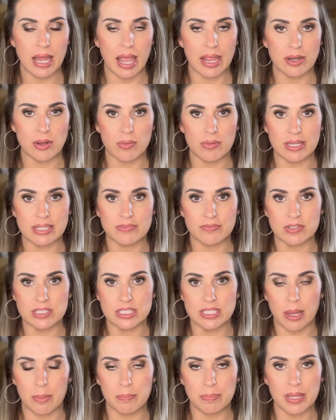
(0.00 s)
I know that for
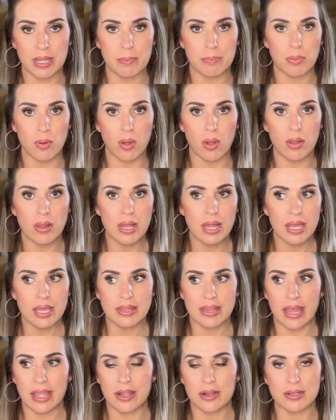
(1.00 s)
some people,
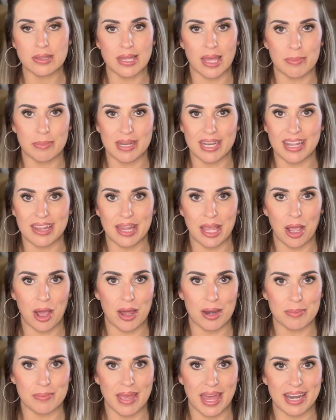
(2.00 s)
they hear lemon and they
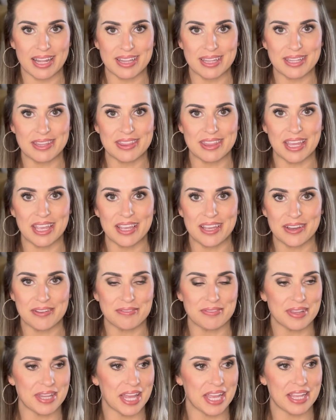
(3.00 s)
automatically think
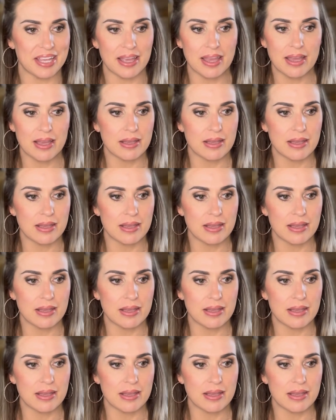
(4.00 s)
of like